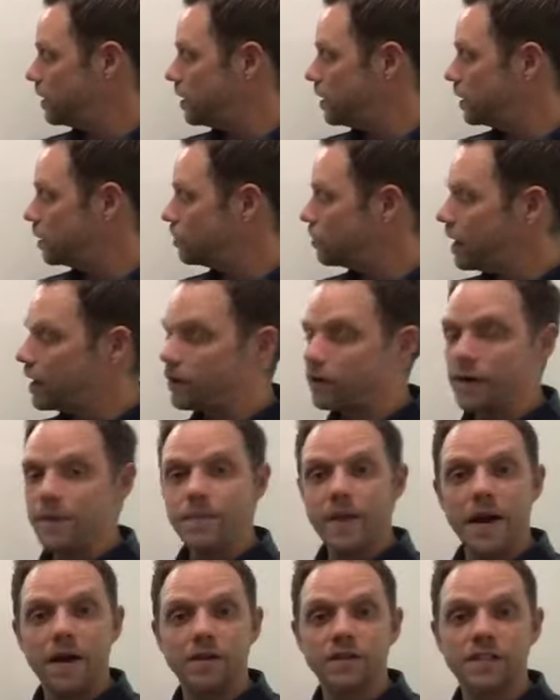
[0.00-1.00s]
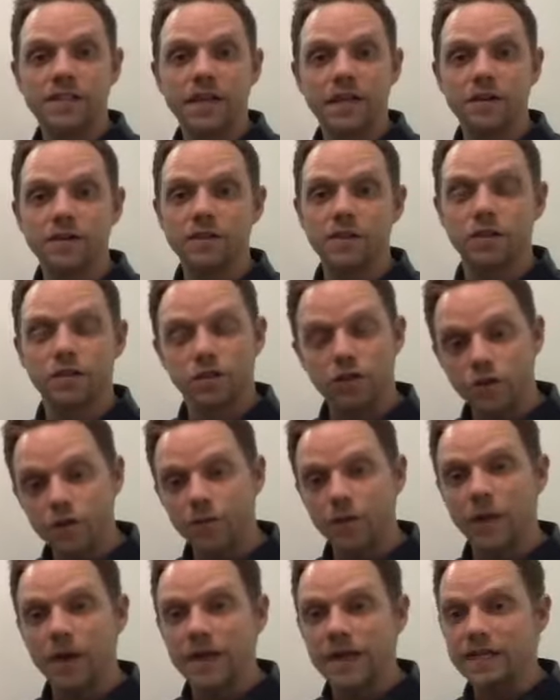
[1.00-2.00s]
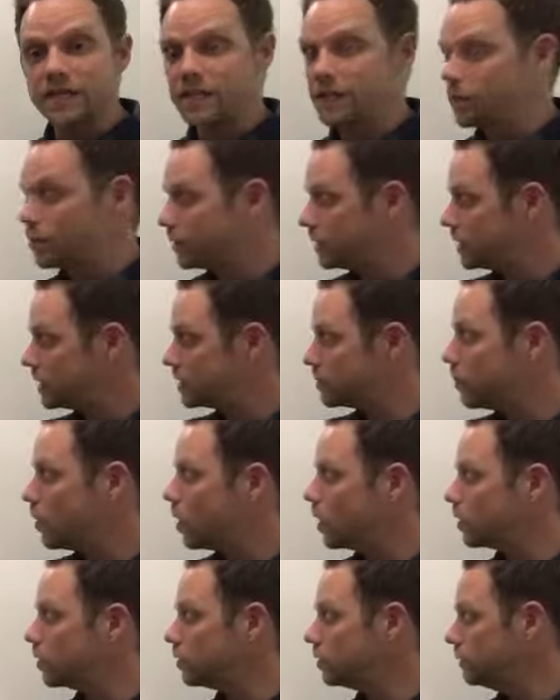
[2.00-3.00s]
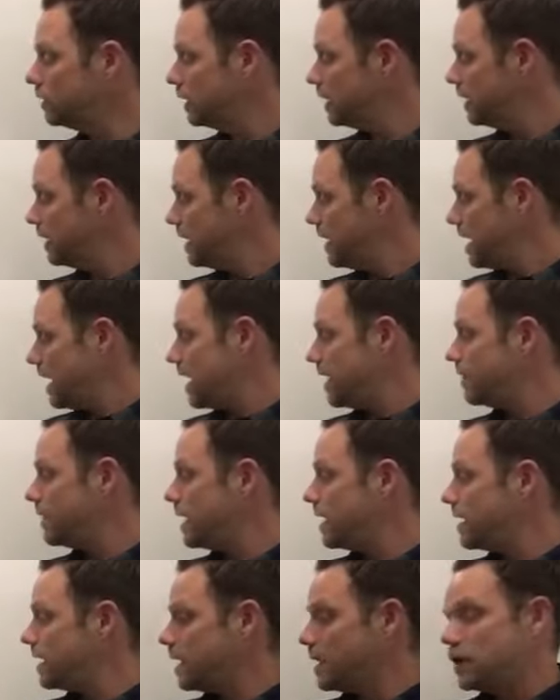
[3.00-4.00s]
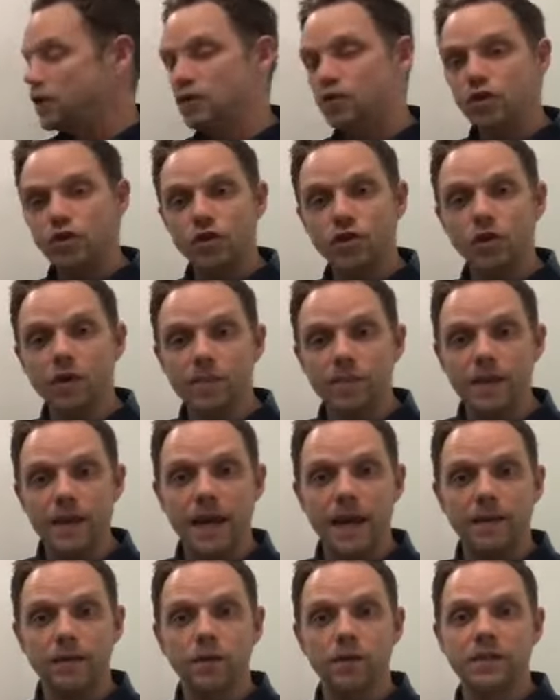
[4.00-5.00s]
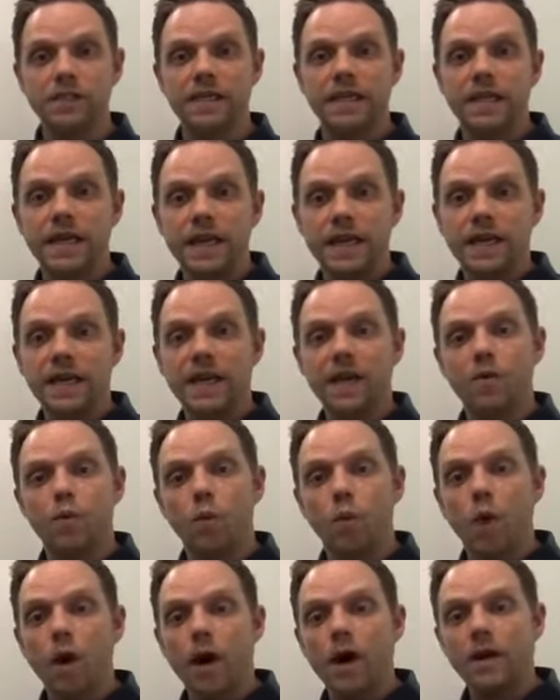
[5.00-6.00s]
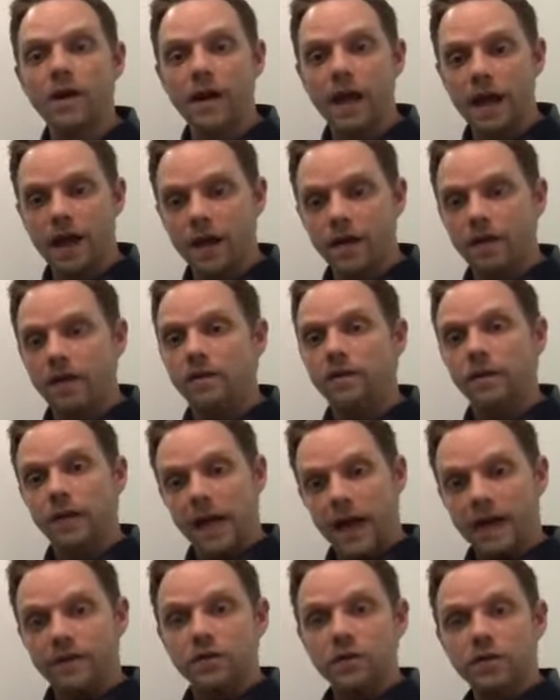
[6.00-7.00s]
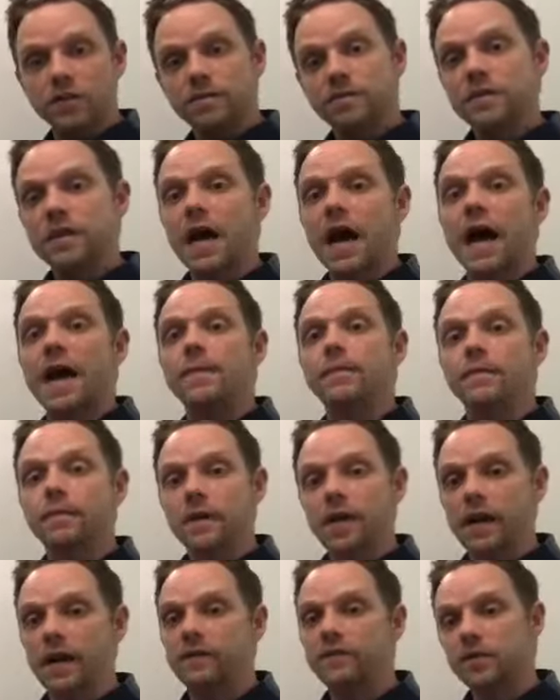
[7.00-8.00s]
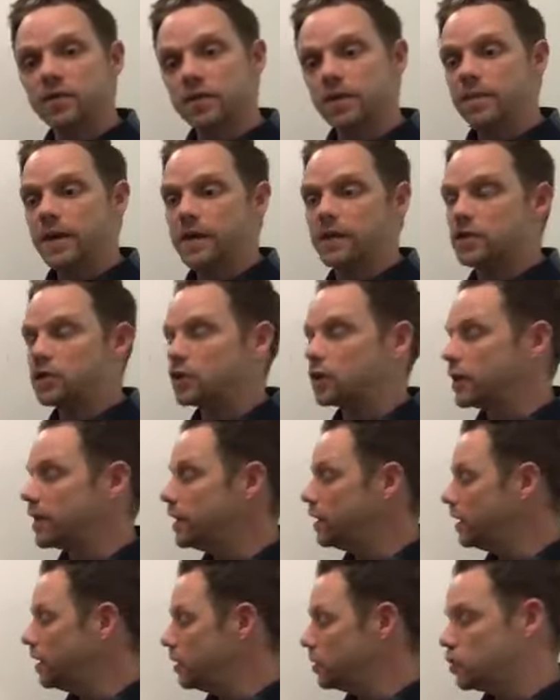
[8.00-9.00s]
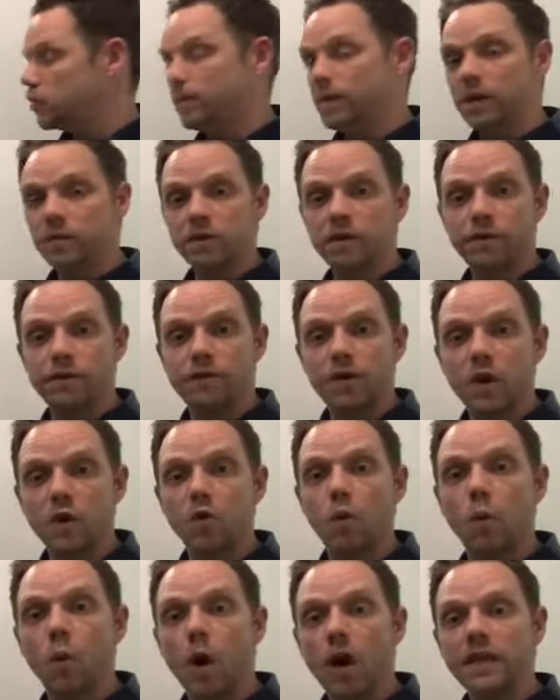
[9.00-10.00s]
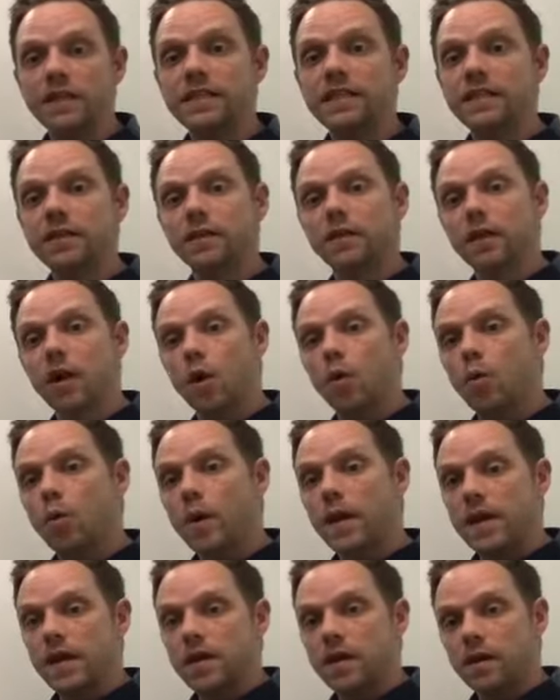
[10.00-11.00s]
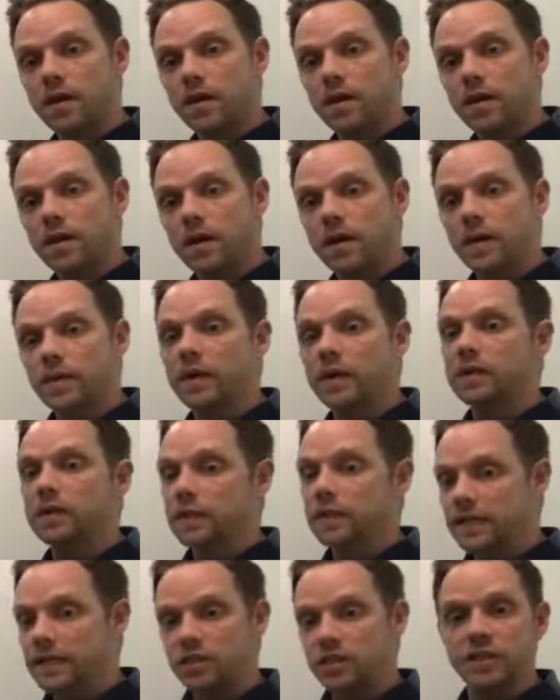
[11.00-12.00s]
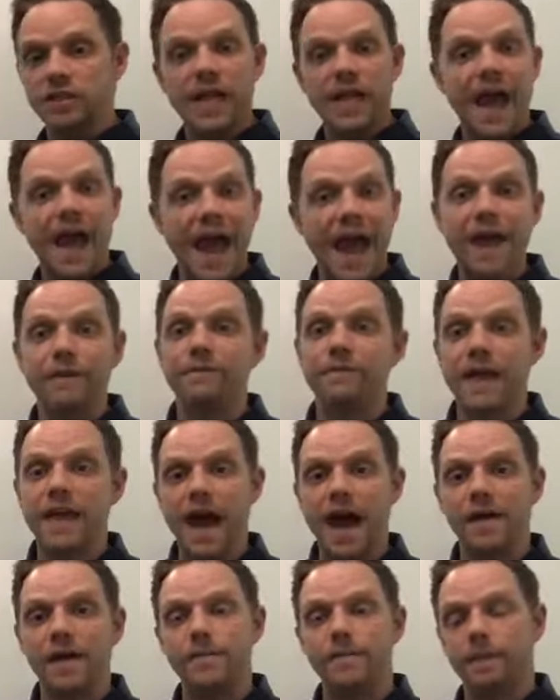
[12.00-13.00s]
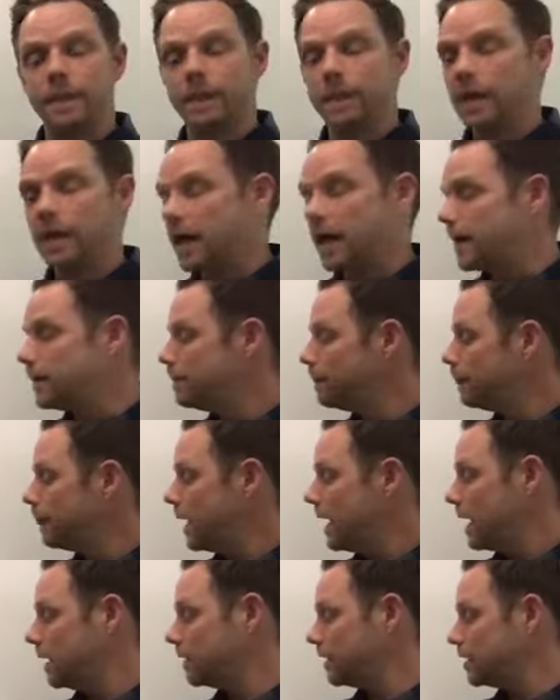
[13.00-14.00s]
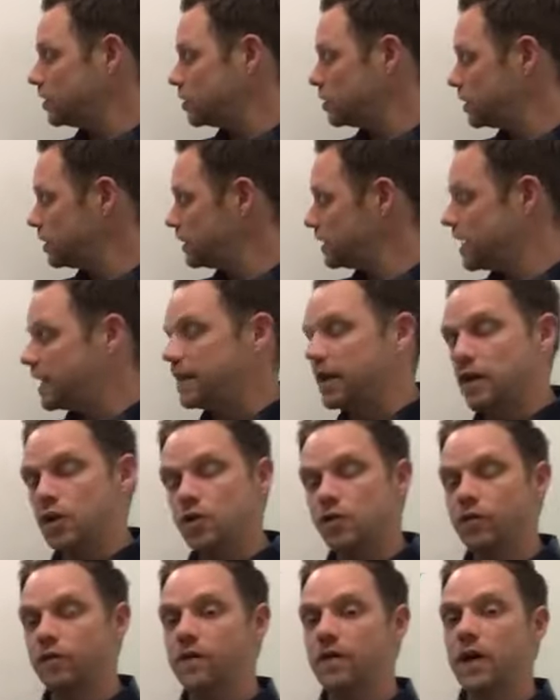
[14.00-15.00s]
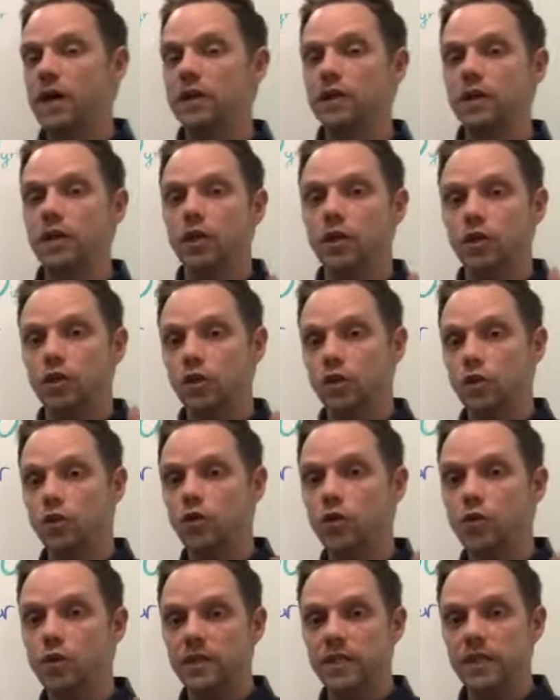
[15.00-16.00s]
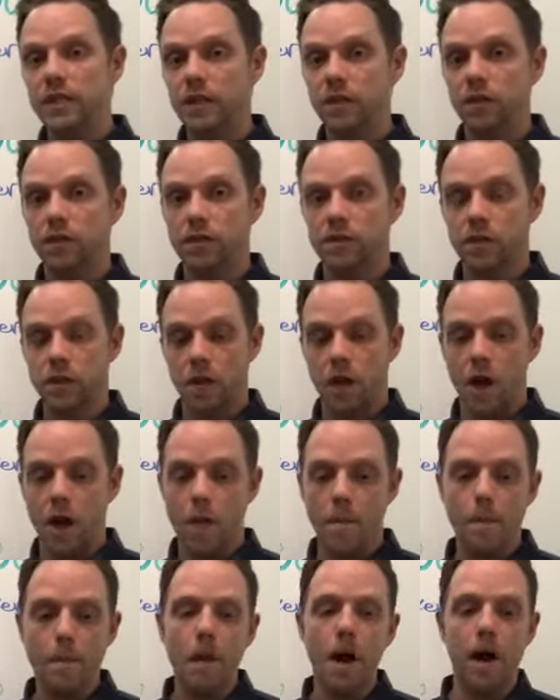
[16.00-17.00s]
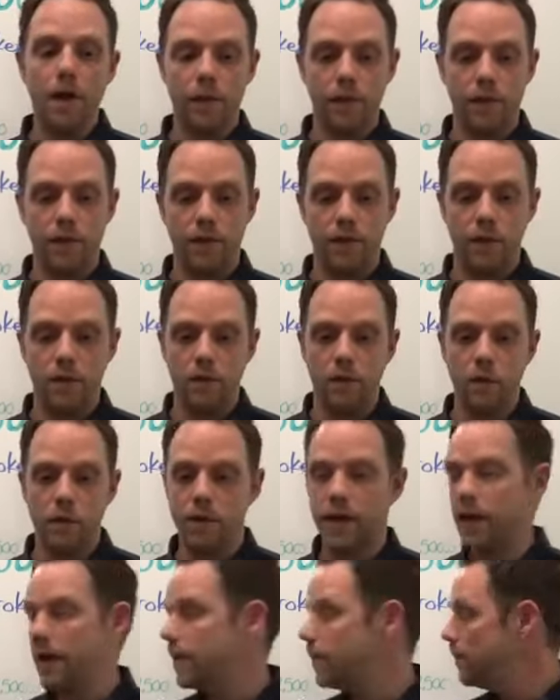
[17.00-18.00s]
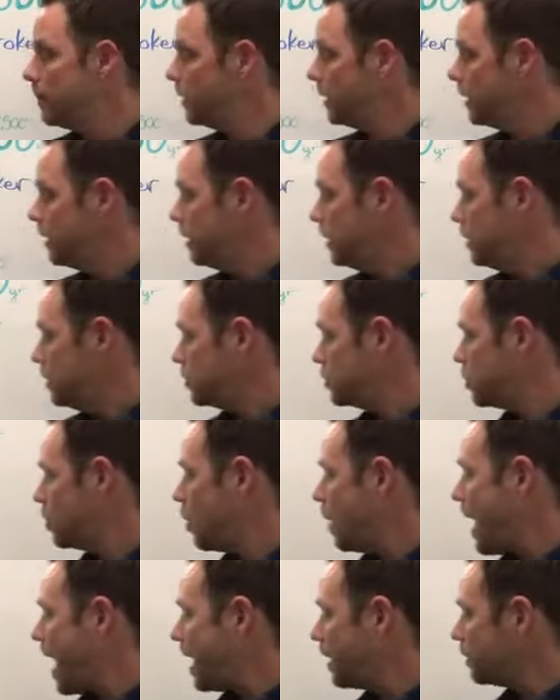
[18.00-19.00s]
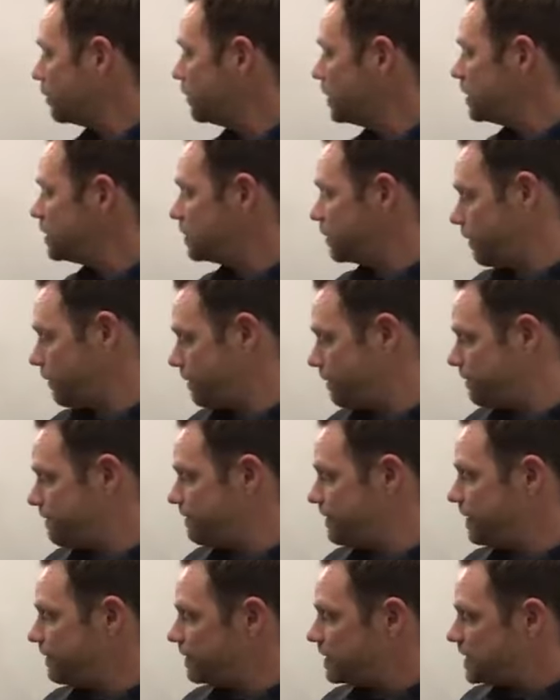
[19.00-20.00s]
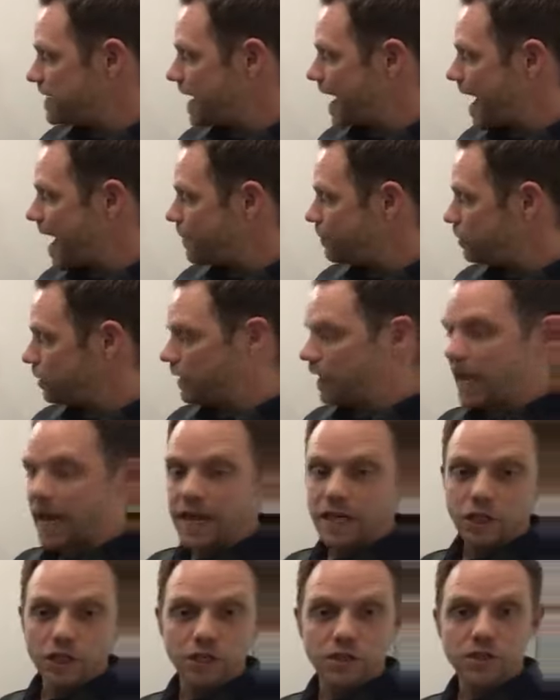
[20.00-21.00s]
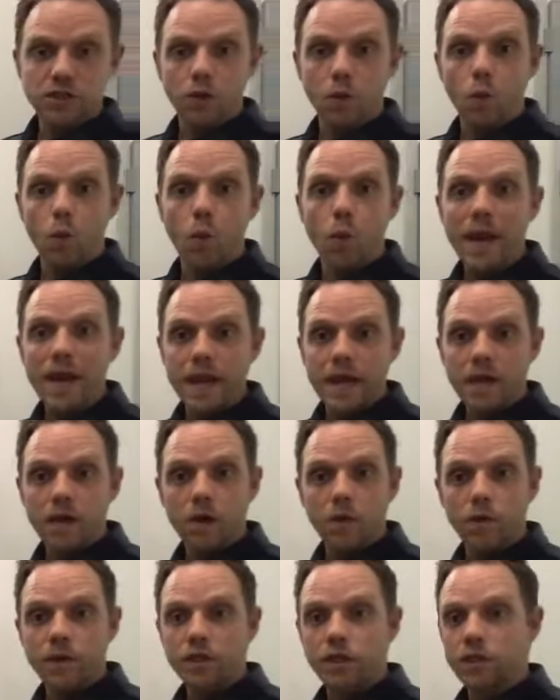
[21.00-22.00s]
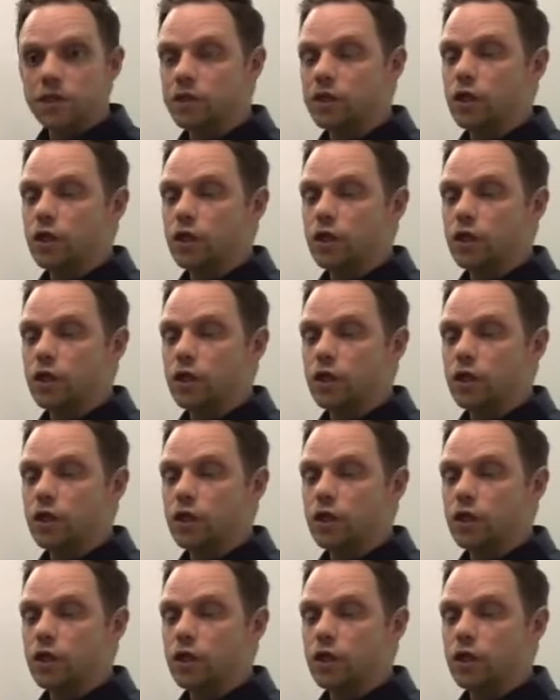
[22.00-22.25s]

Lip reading: credit repair sales super easy with this model. And then you should be able to get, again, after some time, after some history, should be able to fund 1 deal a week. But let's just have that, okay? And let's just say that you fund 2 deals a month, okay? So out of these 50 applications a week, which is